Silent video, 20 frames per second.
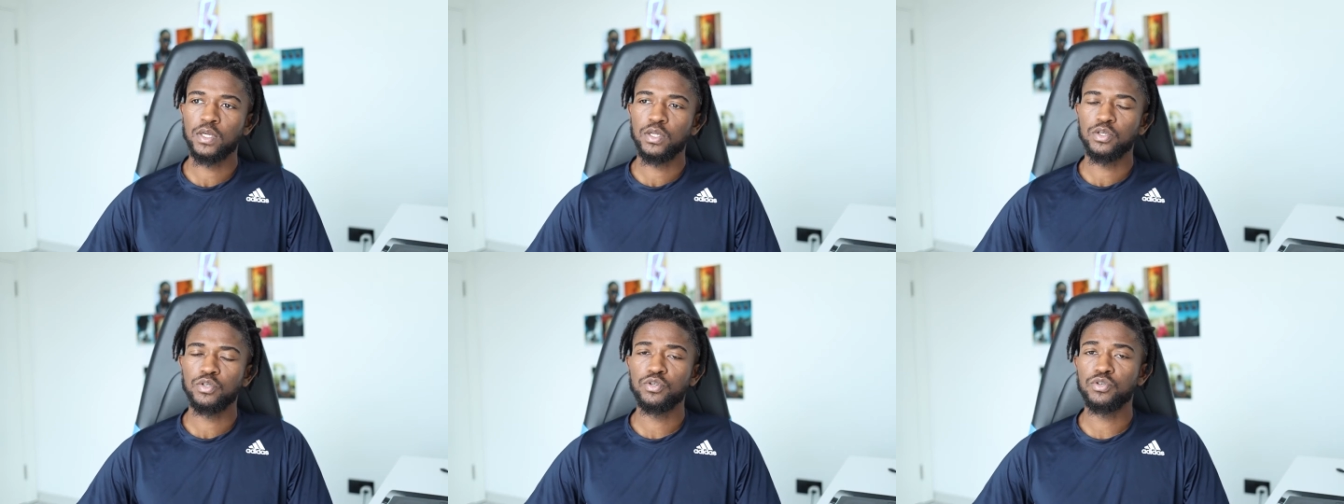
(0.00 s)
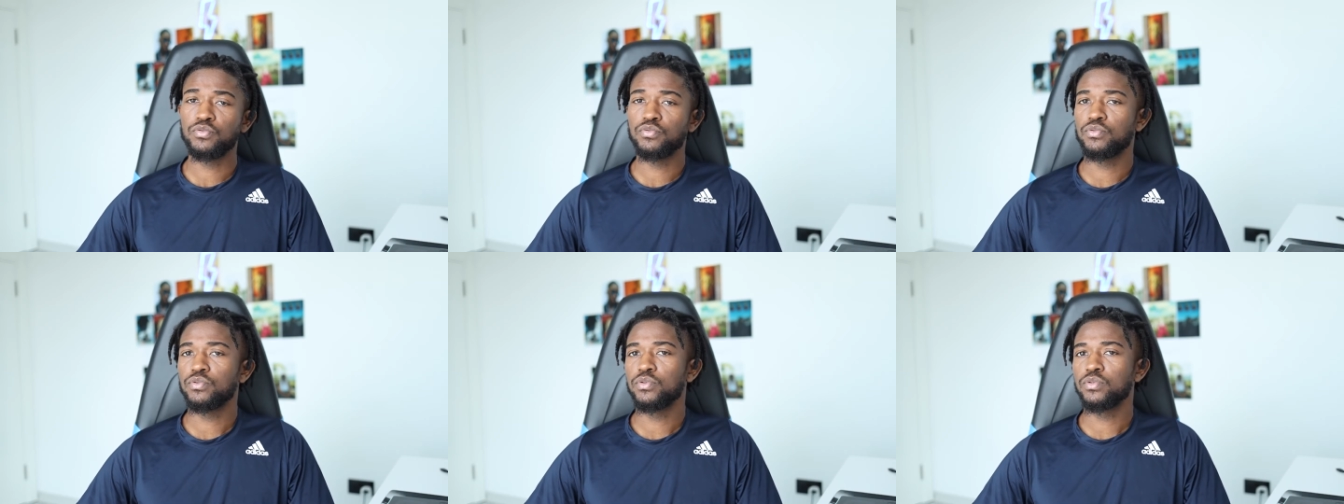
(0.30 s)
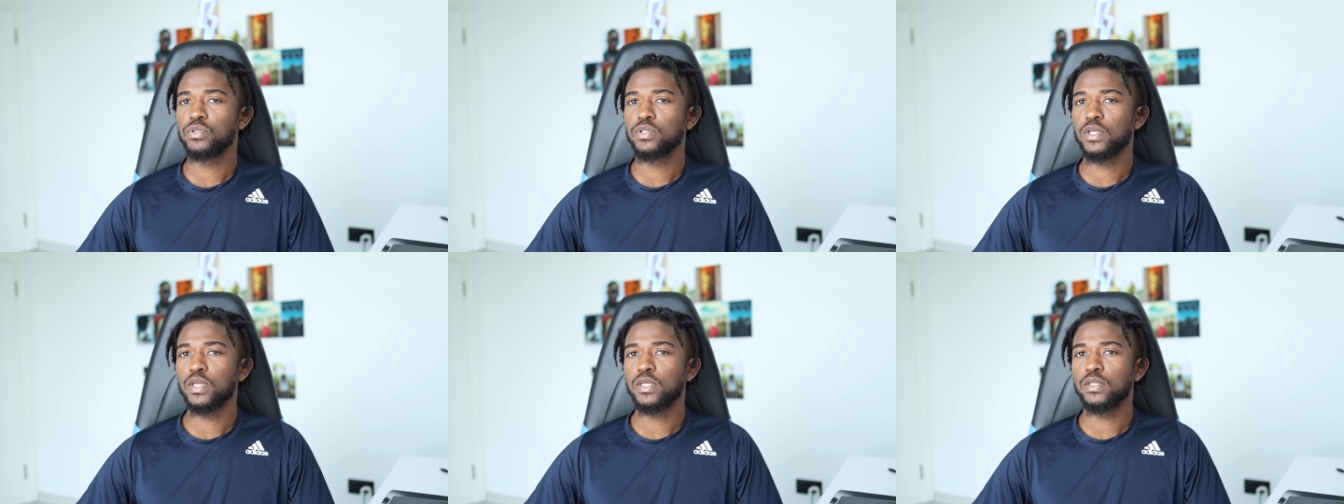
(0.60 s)
This rule
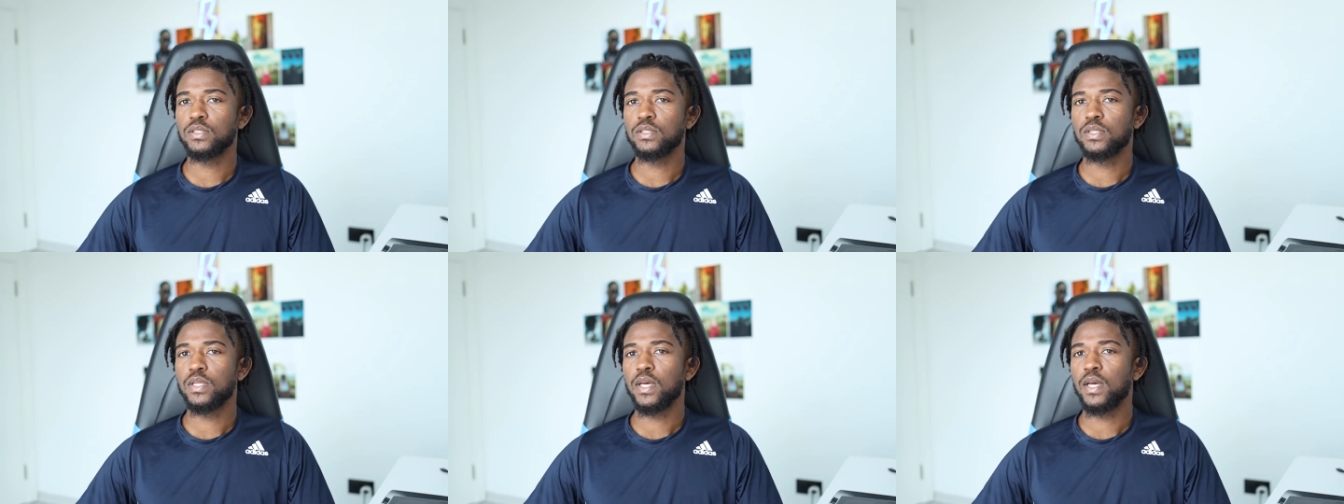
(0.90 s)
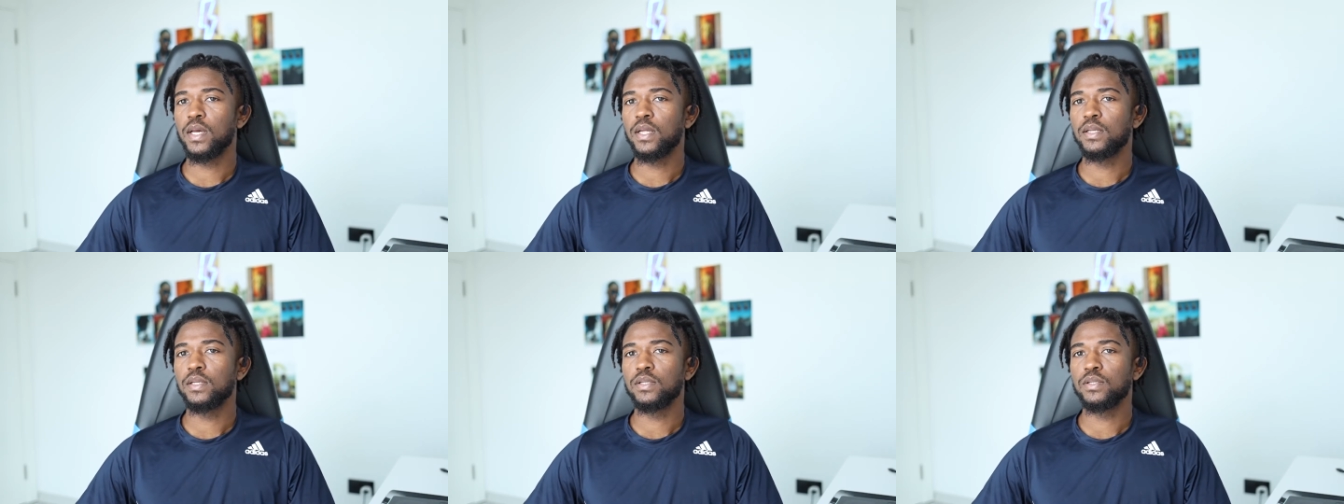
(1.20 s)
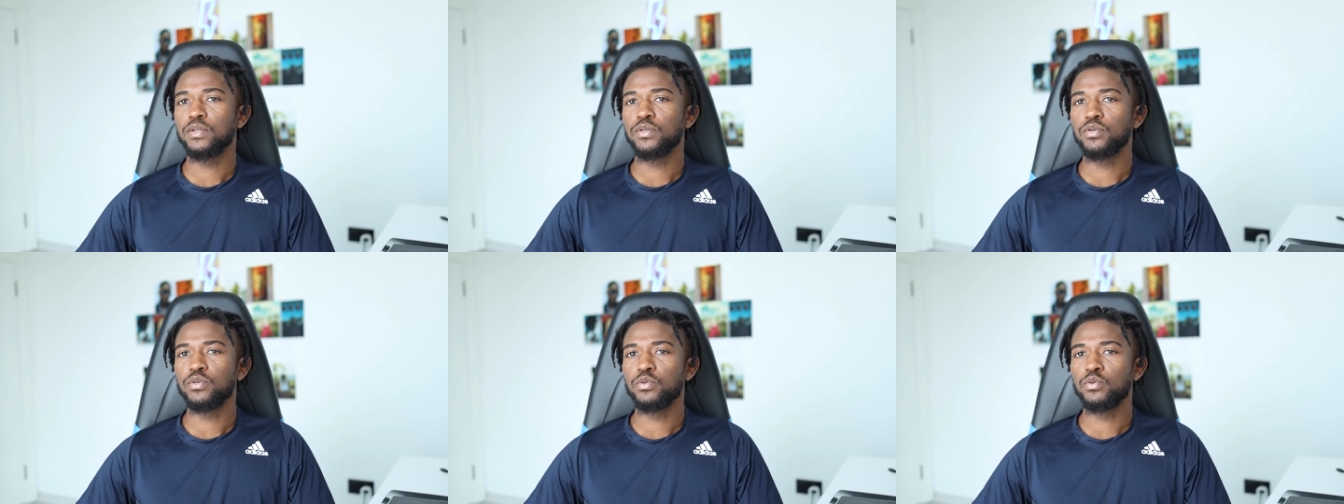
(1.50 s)
states
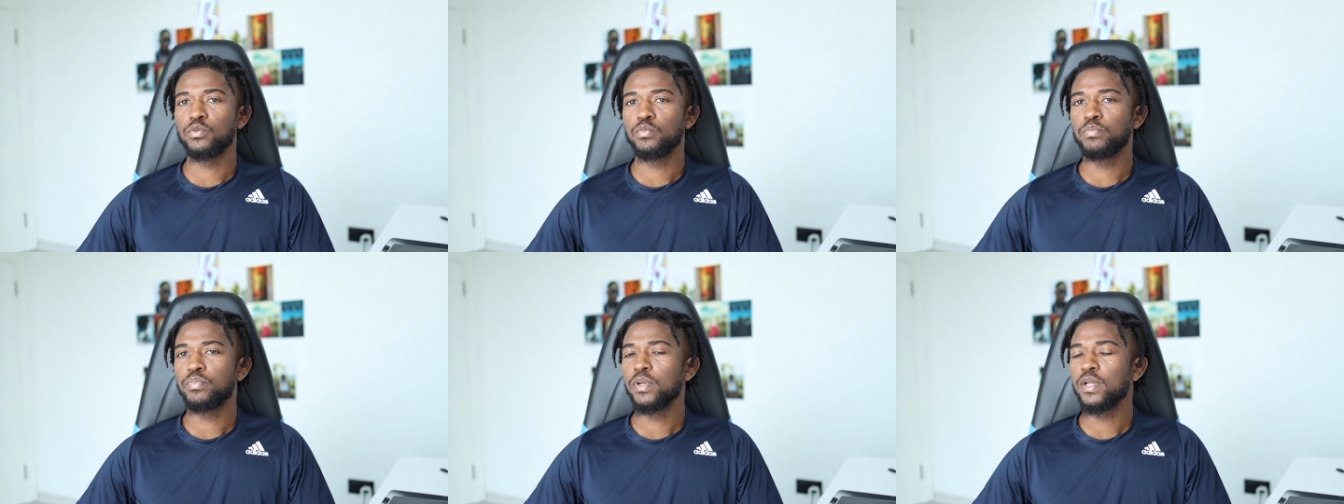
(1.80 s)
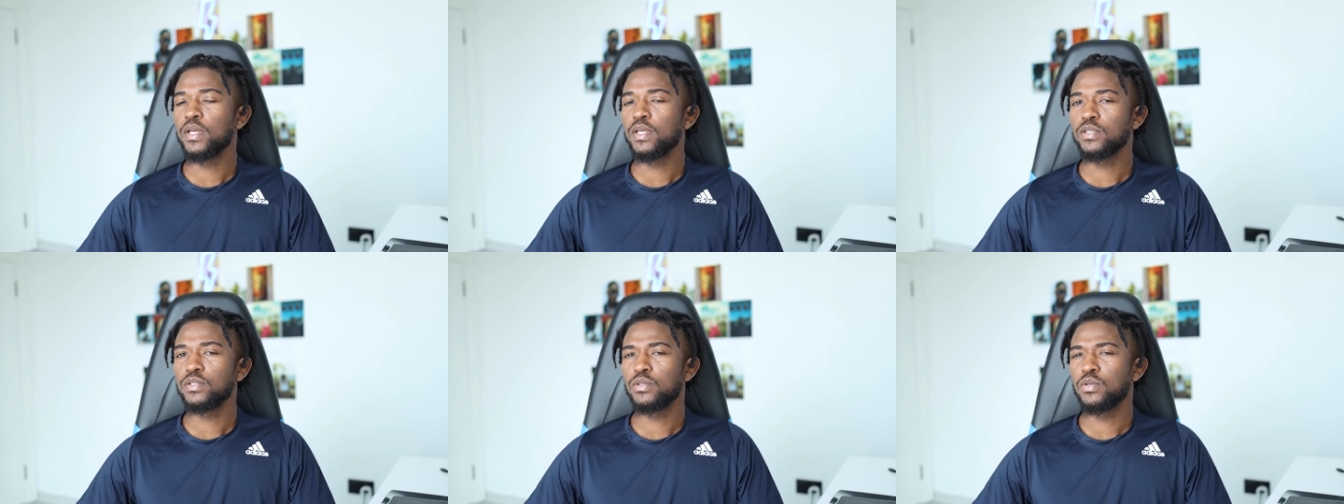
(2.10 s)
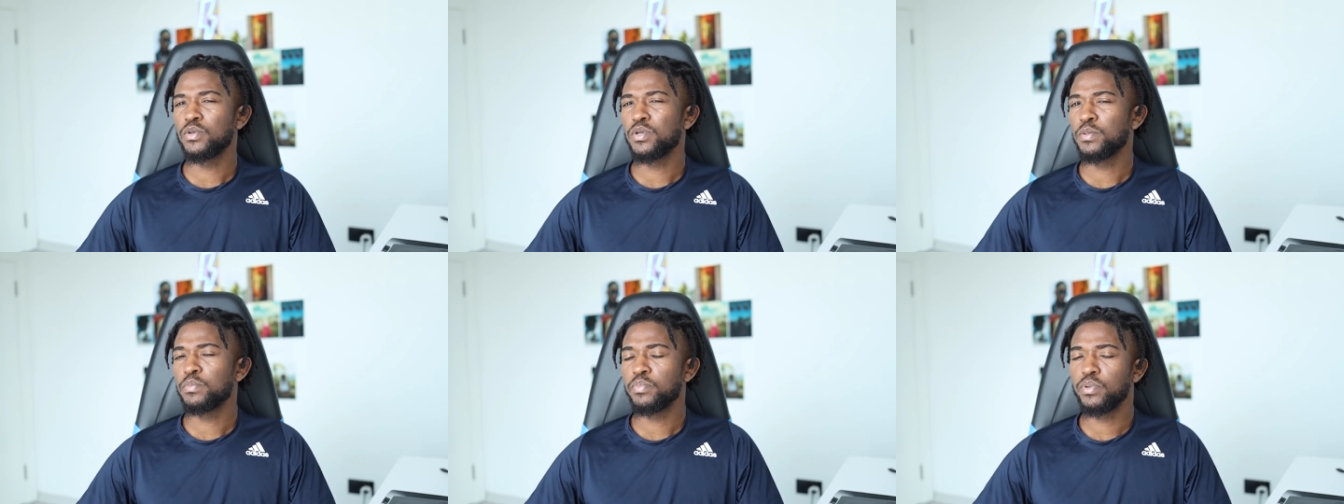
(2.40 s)
that you place
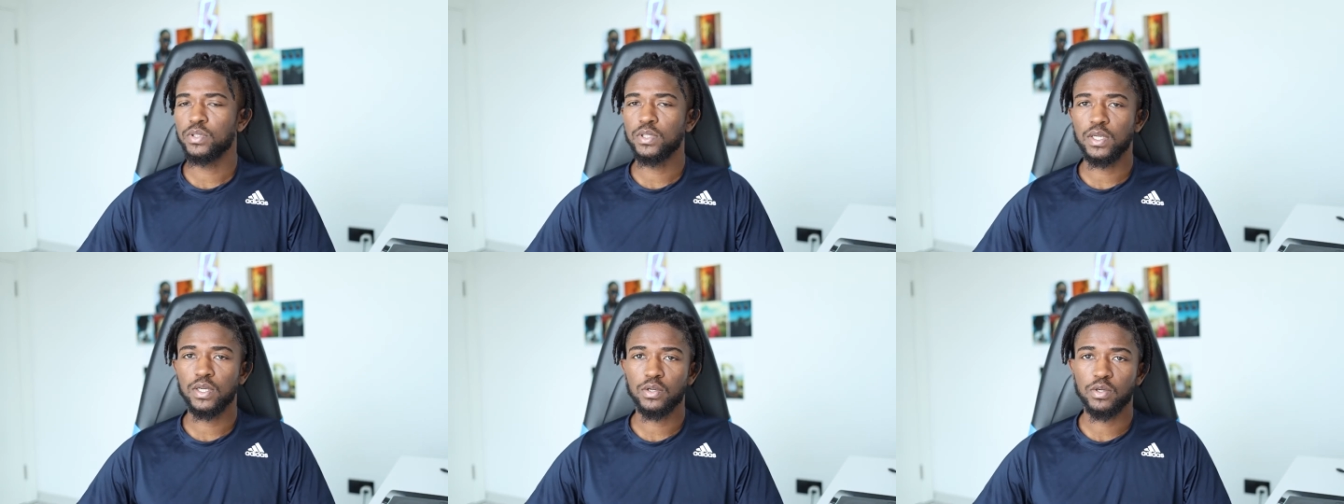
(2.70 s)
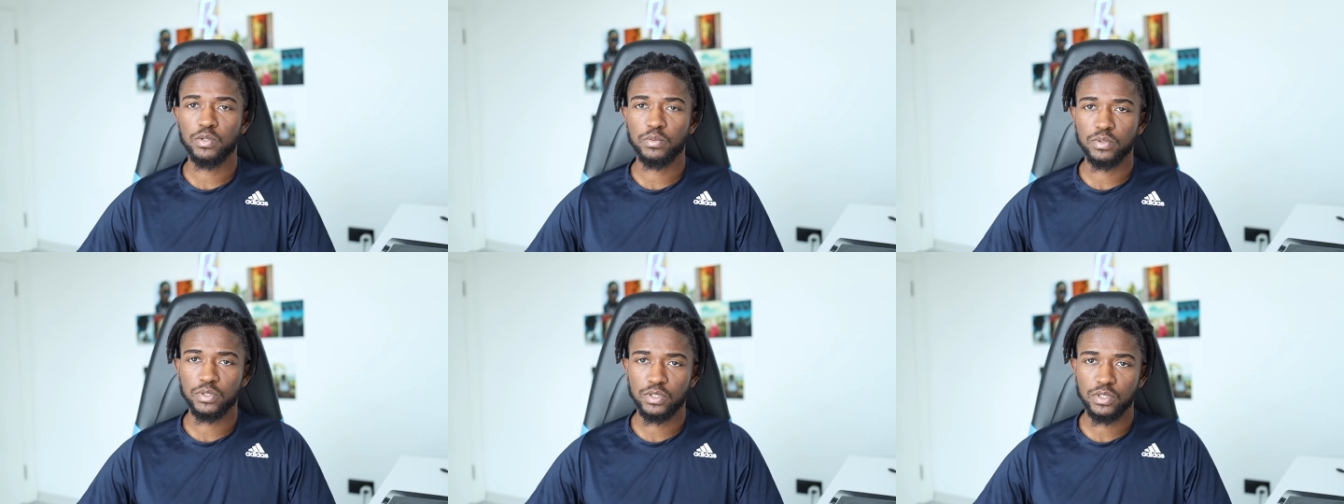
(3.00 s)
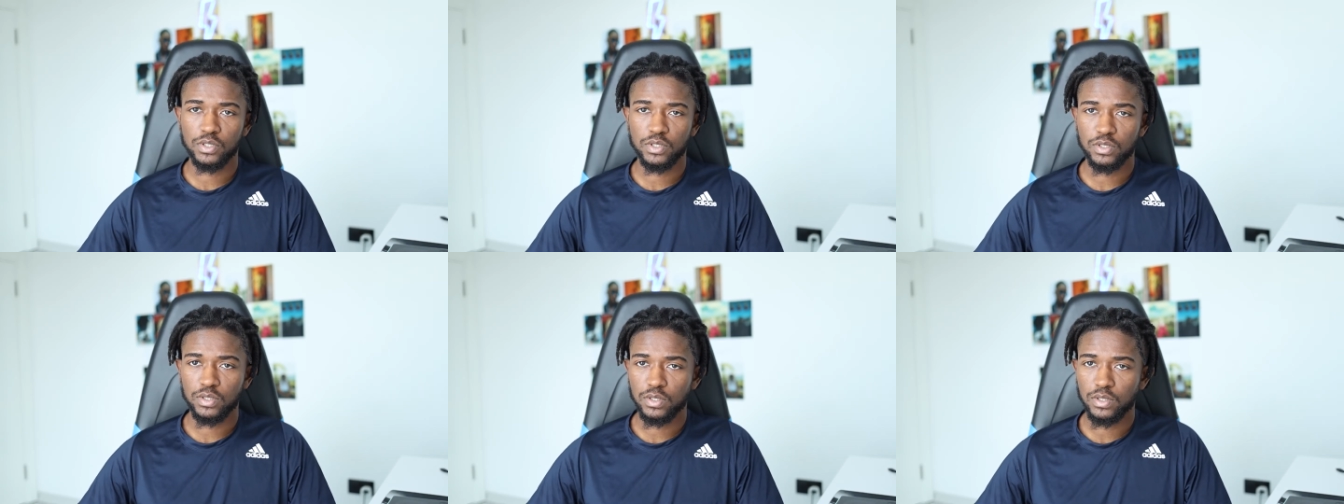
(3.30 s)
your important
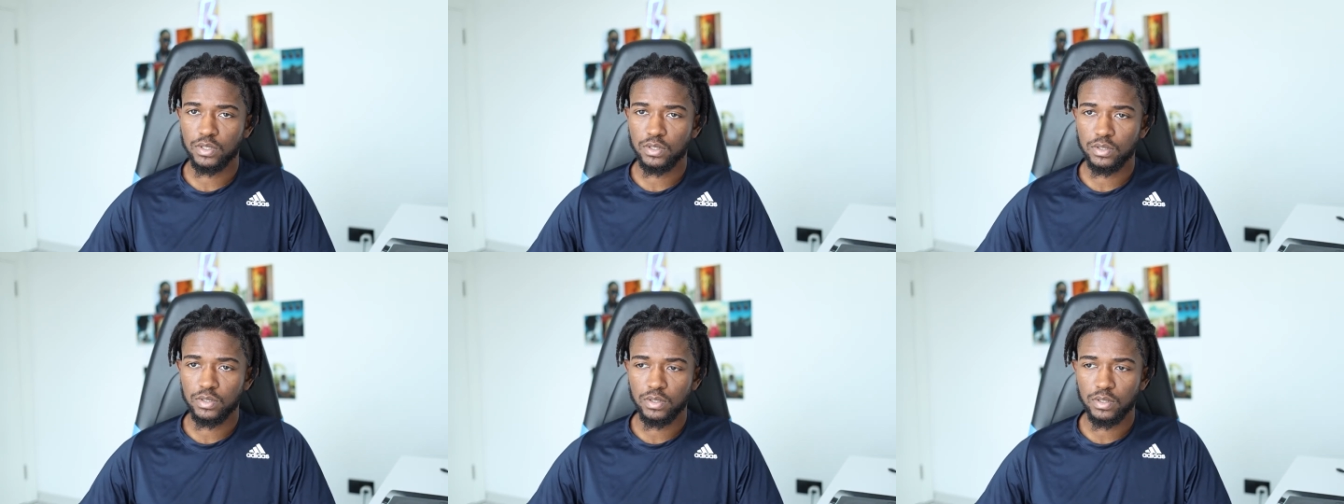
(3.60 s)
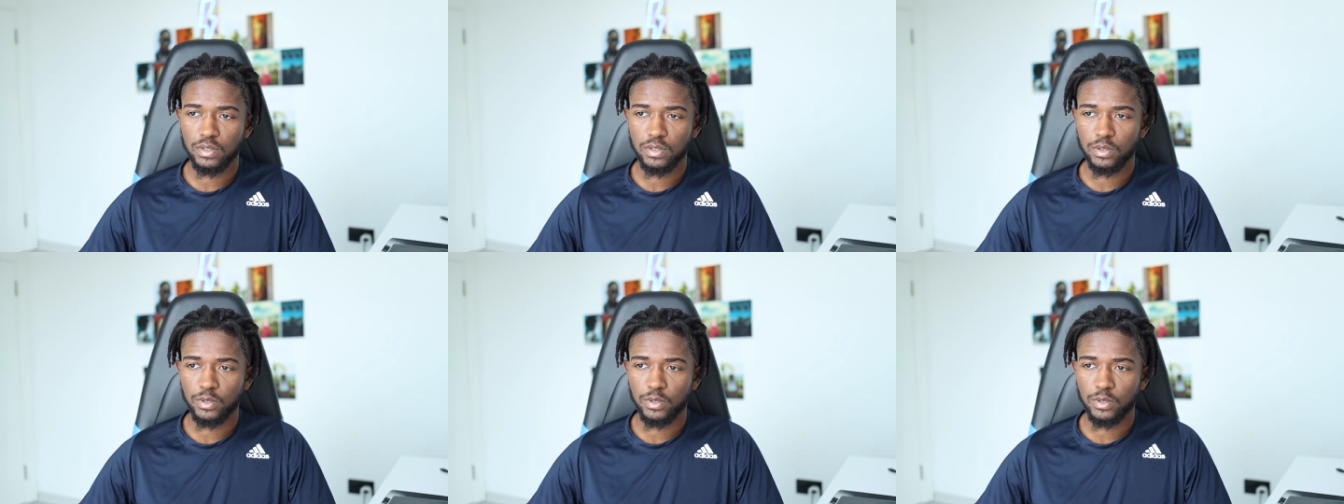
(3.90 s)
compositional